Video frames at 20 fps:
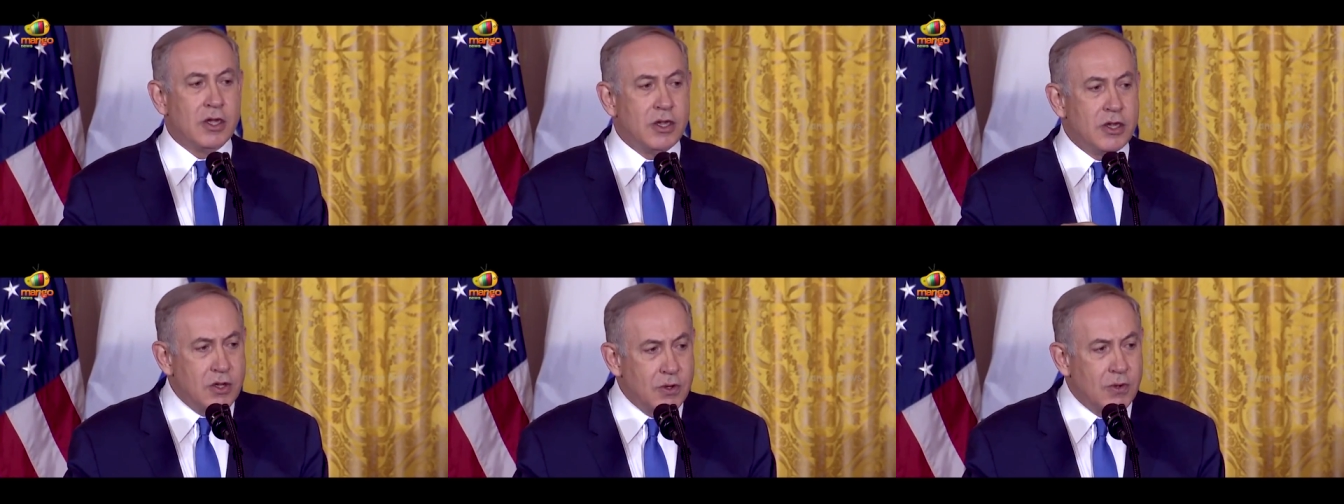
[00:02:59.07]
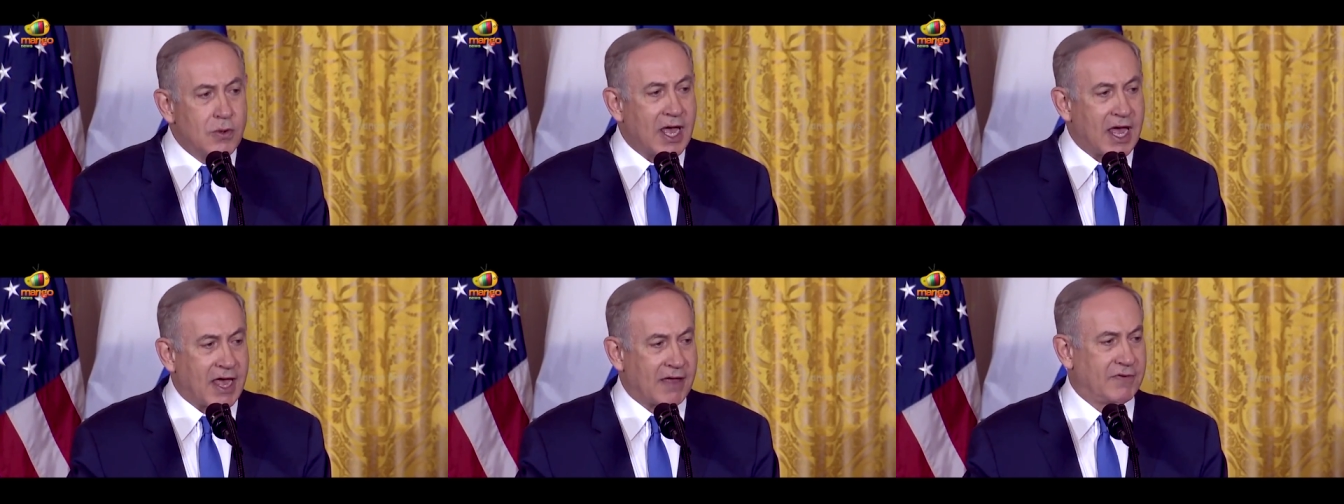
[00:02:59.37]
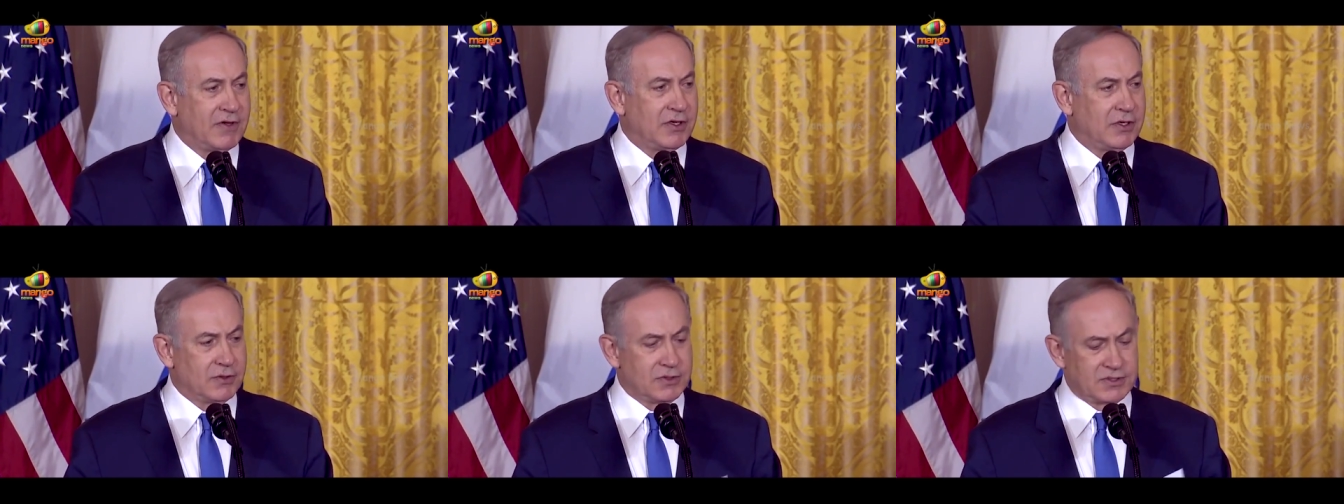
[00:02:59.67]
new
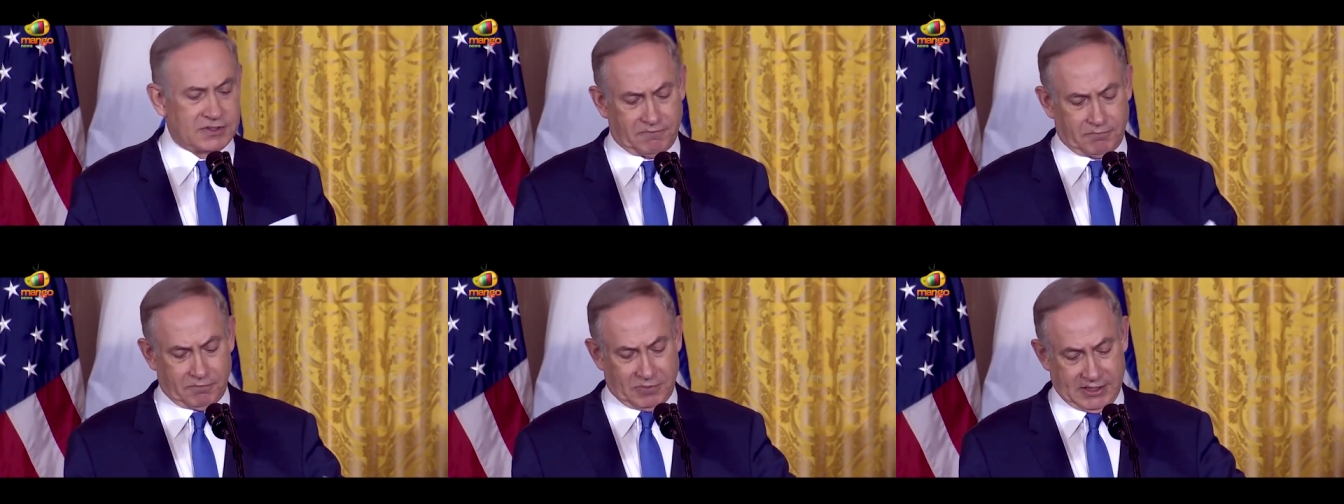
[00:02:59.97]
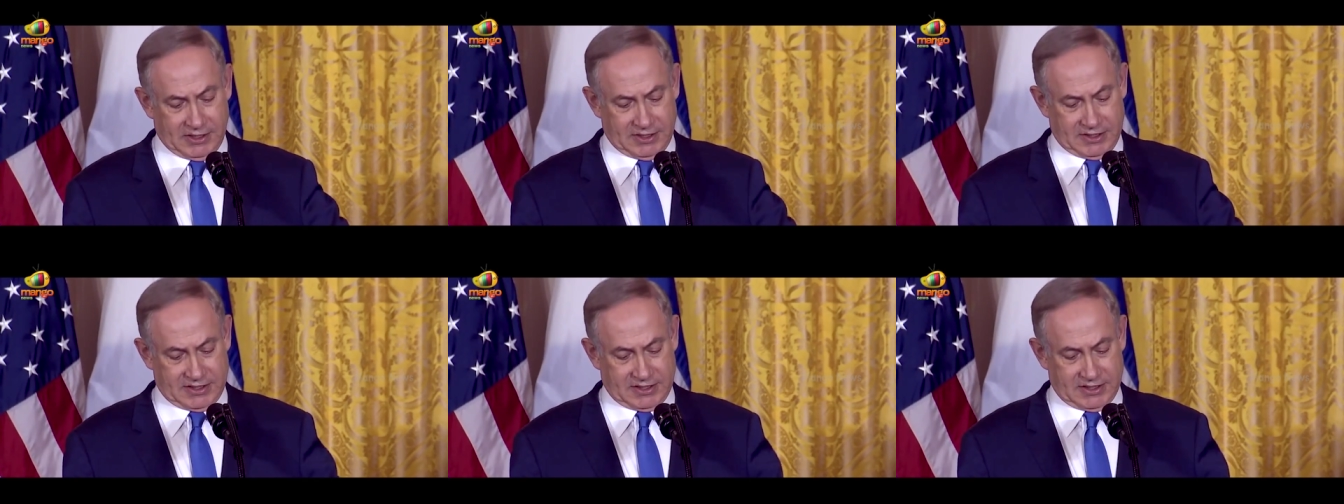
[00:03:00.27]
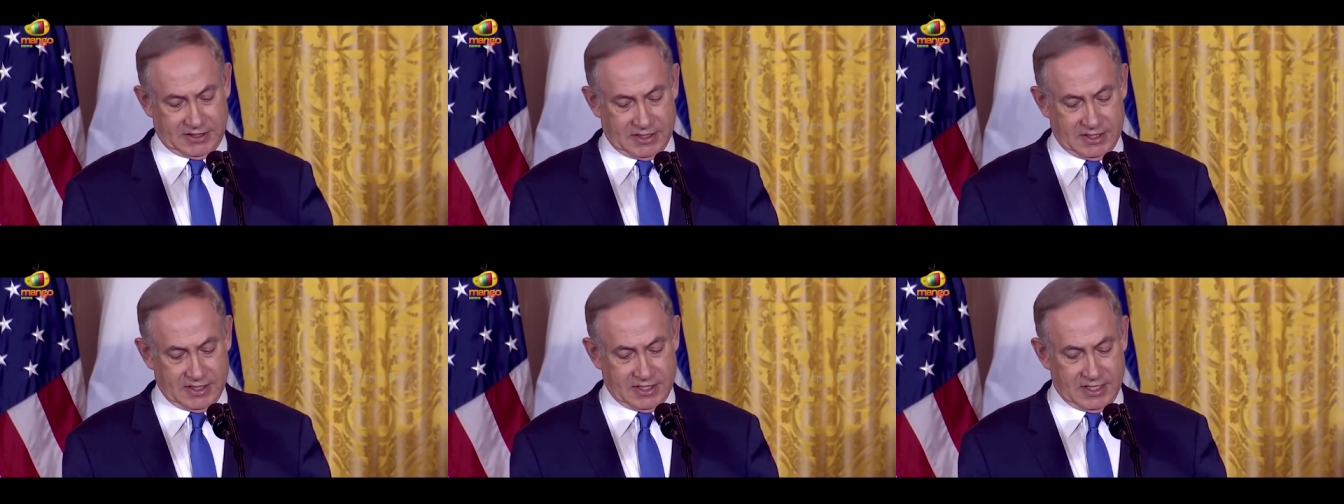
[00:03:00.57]
avenues of
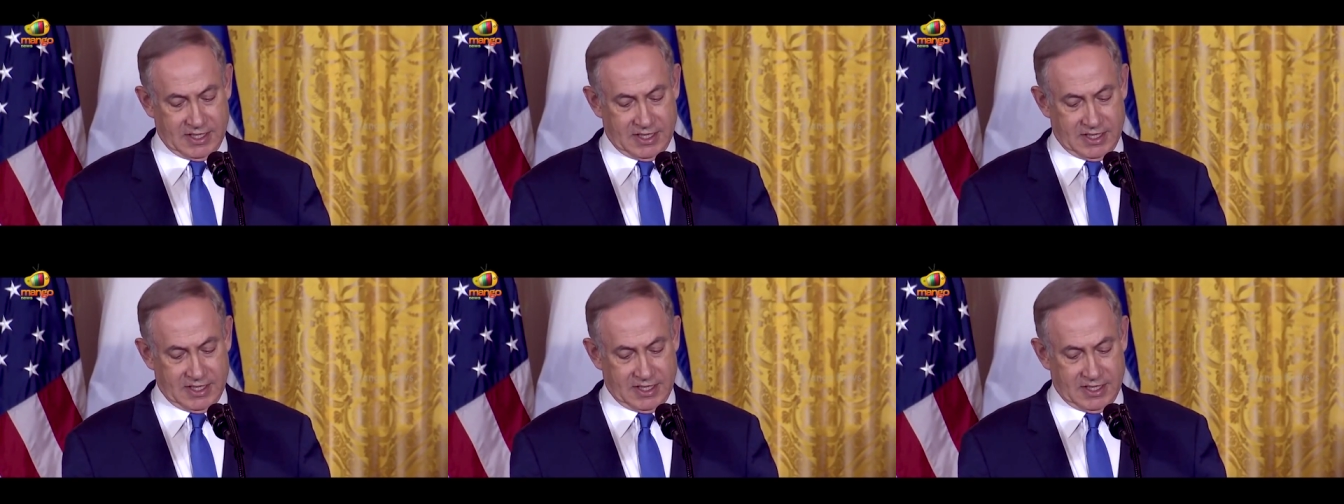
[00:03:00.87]
peace.